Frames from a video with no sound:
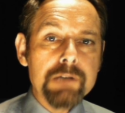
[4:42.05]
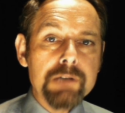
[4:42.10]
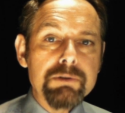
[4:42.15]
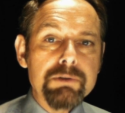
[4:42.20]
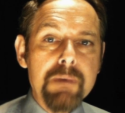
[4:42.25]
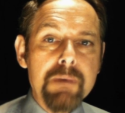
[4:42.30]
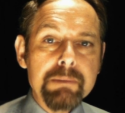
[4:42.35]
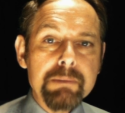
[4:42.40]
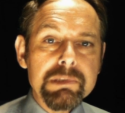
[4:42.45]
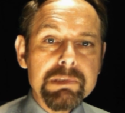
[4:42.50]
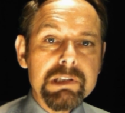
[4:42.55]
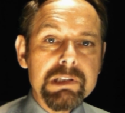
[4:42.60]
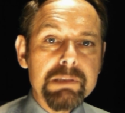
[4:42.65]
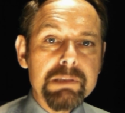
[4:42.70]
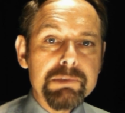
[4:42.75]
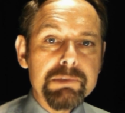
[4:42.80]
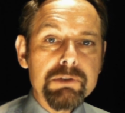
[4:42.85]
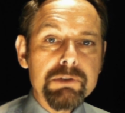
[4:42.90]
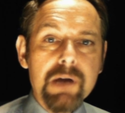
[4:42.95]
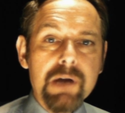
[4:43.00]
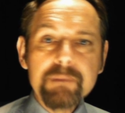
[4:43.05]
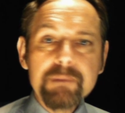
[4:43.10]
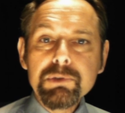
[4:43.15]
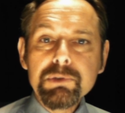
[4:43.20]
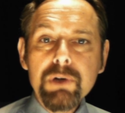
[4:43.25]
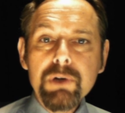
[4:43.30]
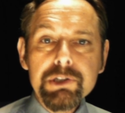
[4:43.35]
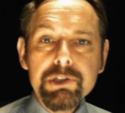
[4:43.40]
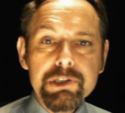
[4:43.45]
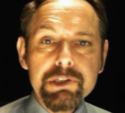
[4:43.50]
remember to subscribe to
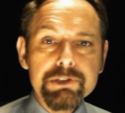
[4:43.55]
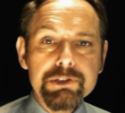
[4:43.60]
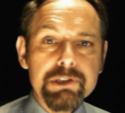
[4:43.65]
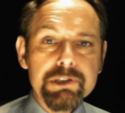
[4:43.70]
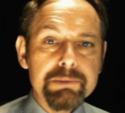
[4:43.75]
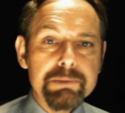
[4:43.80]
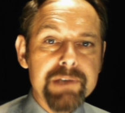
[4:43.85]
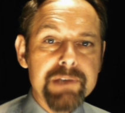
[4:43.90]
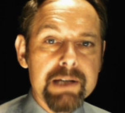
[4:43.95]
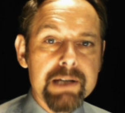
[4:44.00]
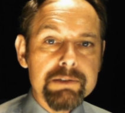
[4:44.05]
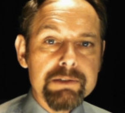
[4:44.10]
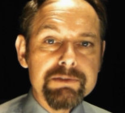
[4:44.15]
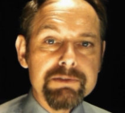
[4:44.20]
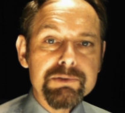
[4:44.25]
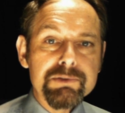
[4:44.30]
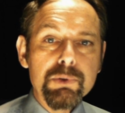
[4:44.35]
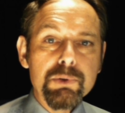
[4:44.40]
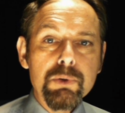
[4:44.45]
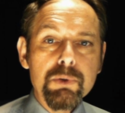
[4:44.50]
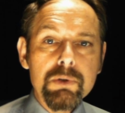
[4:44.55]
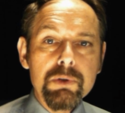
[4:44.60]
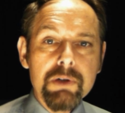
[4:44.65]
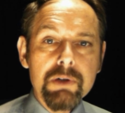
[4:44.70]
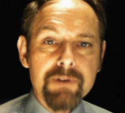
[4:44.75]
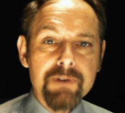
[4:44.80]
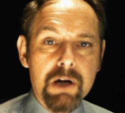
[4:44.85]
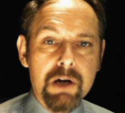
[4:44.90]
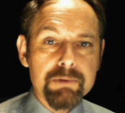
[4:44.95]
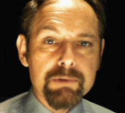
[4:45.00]
our YouTube channel for all
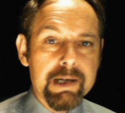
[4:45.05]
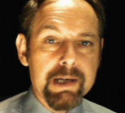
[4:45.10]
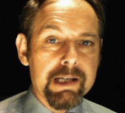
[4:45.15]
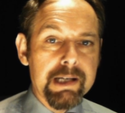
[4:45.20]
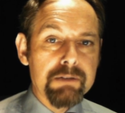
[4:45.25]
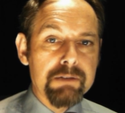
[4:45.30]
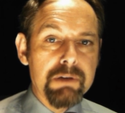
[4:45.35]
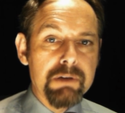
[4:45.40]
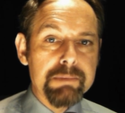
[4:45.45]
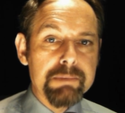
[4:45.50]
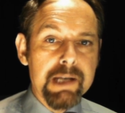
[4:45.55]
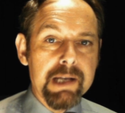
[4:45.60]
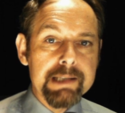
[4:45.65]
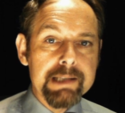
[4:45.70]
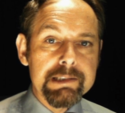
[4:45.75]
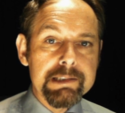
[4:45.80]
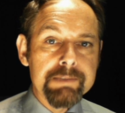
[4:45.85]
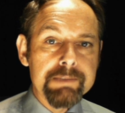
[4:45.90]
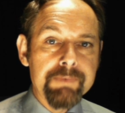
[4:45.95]
of our regular updates.